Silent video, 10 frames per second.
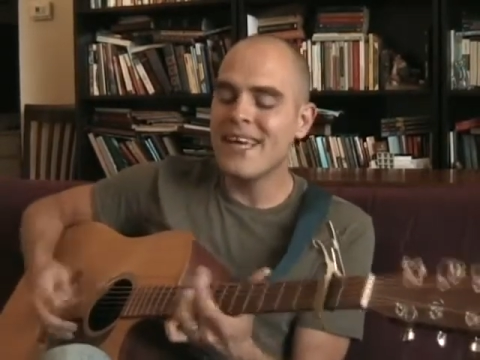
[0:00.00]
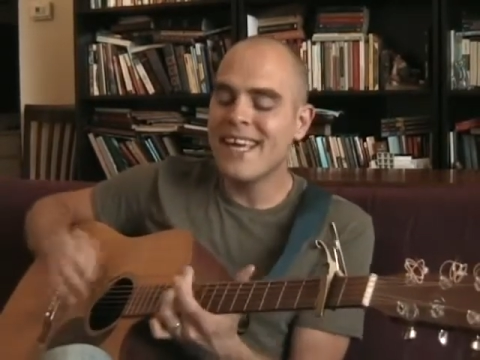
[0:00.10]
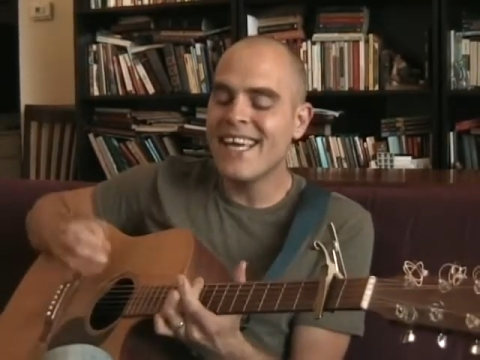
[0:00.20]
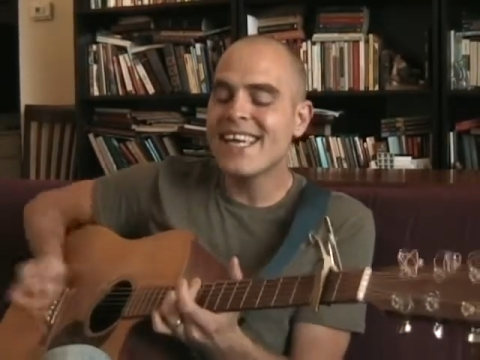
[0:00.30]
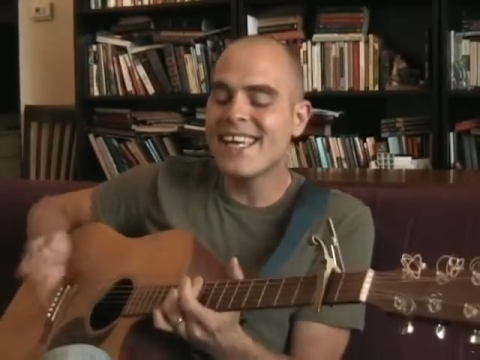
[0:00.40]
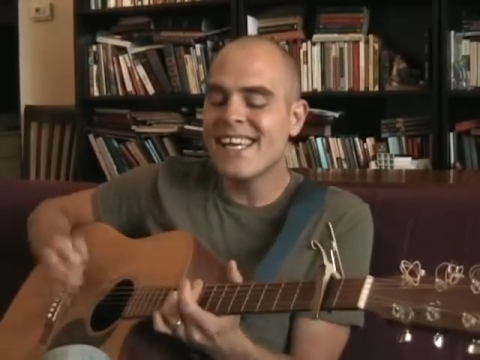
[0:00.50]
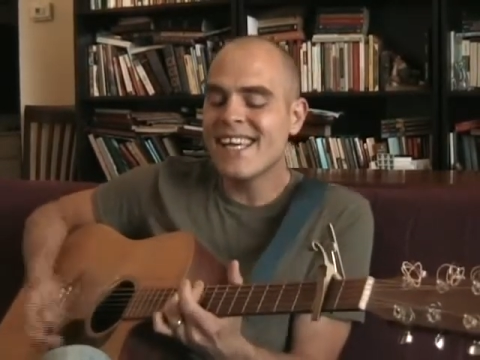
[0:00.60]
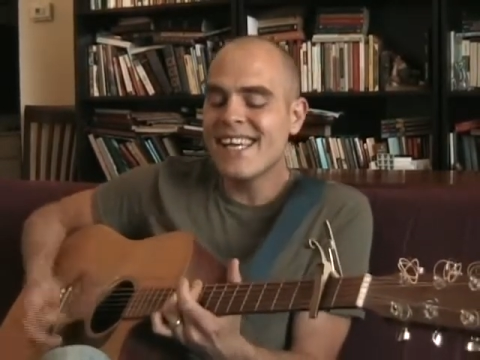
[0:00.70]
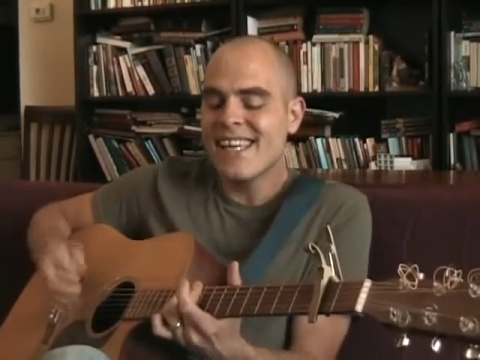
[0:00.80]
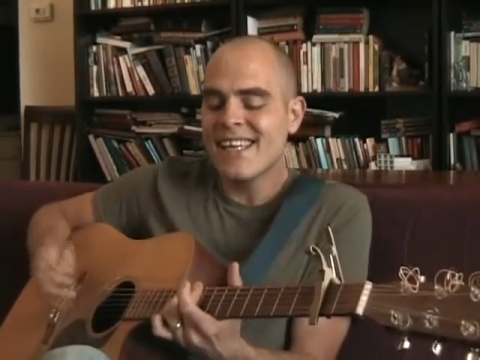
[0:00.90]
had been
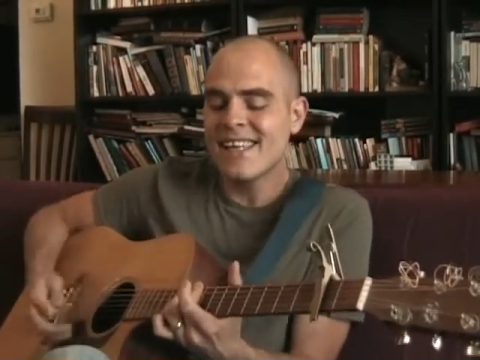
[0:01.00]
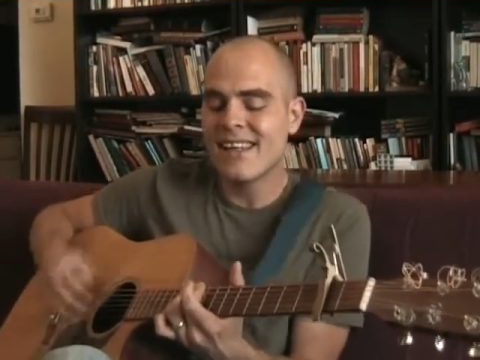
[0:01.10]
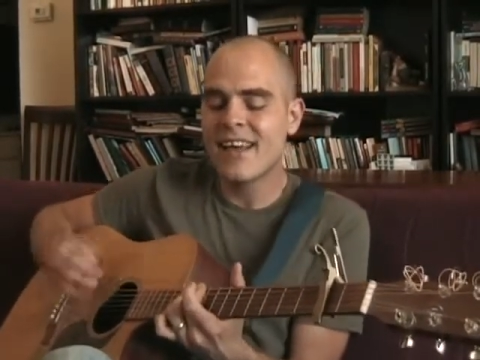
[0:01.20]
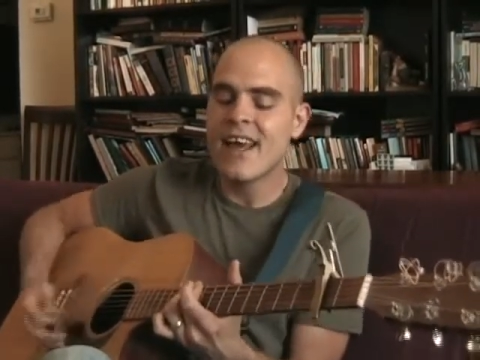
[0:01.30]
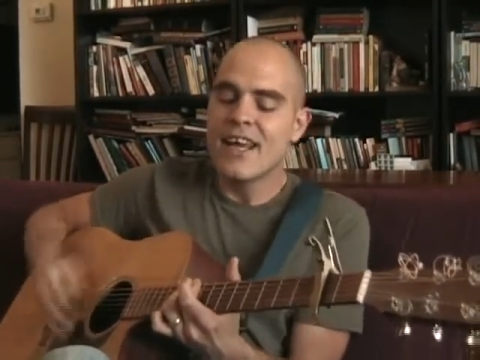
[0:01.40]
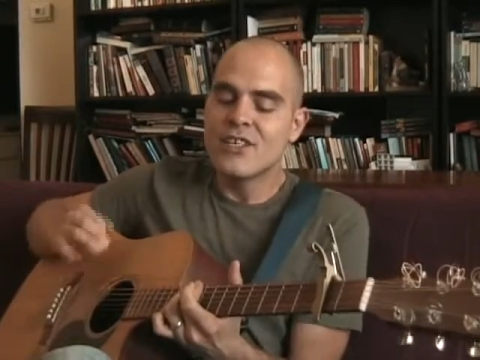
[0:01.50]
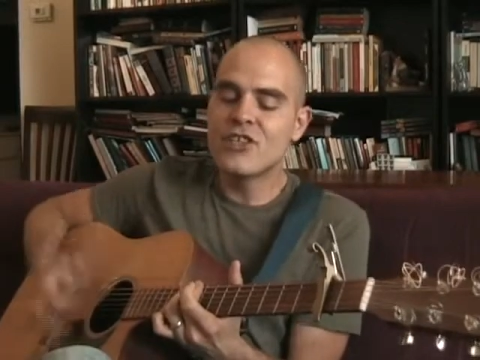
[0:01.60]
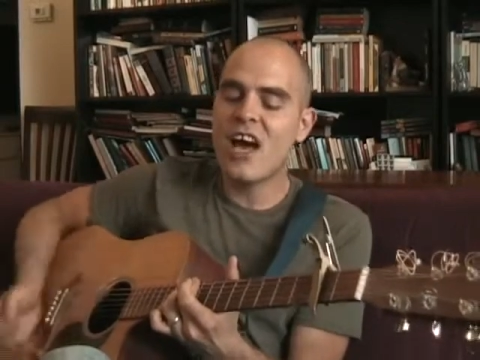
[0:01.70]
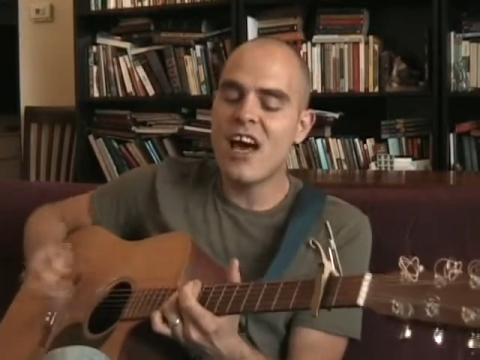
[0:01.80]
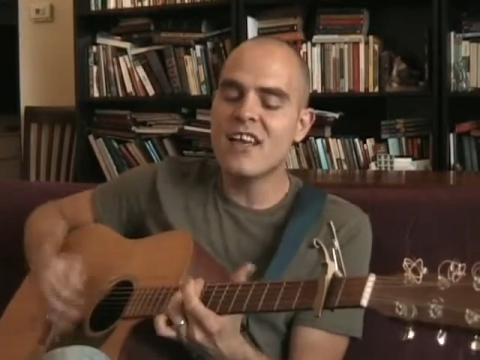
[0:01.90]
really infatuated
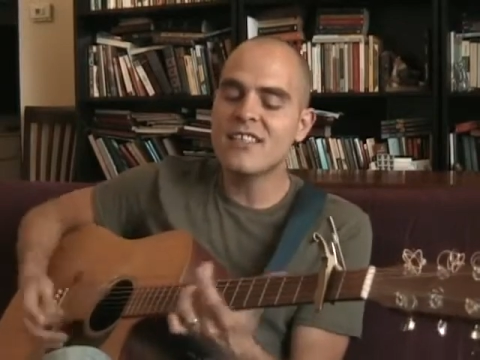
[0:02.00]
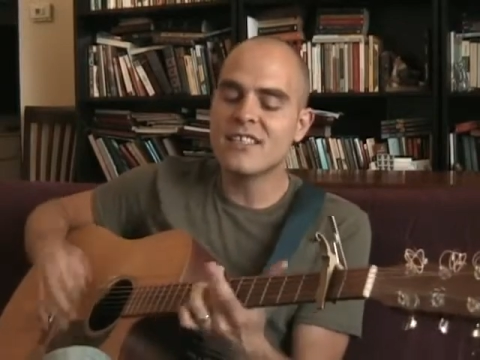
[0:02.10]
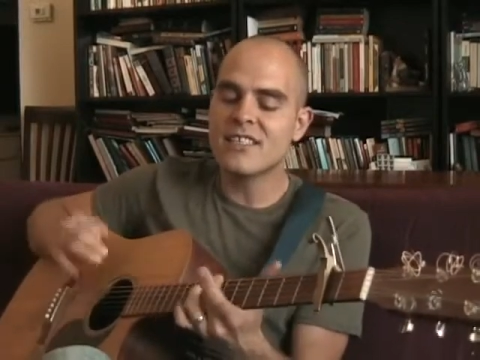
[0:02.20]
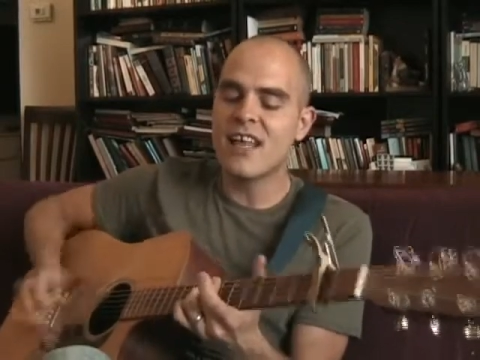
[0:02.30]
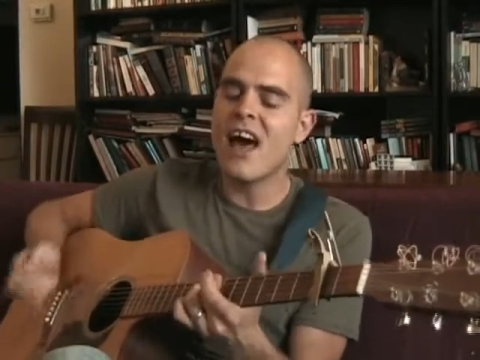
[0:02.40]
with the person